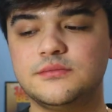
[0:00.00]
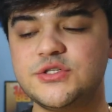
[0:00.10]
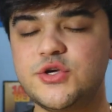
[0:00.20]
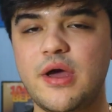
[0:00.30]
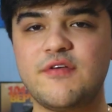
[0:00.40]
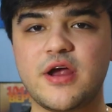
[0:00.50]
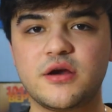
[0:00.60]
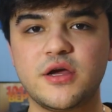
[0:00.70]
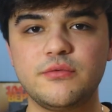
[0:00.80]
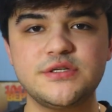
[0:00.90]
Did you have a
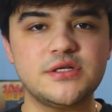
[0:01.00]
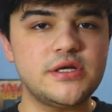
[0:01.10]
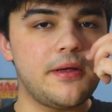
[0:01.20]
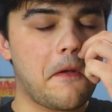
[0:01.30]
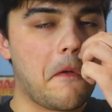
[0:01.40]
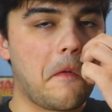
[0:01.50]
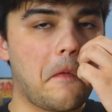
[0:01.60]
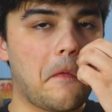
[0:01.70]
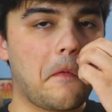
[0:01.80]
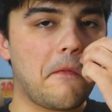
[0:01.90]
haircut recently?
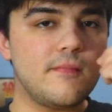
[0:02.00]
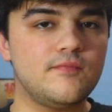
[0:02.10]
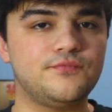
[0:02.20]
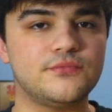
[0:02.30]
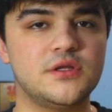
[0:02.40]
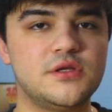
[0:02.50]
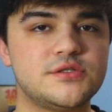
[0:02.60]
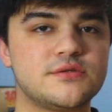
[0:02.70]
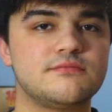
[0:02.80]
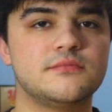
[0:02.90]
It
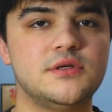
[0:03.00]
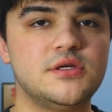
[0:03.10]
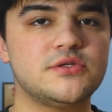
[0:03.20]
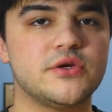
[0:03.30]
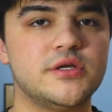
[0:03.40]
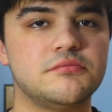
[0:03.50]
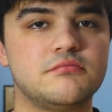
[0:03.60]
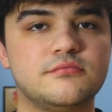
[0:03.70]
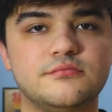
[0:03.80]
looks it looks good.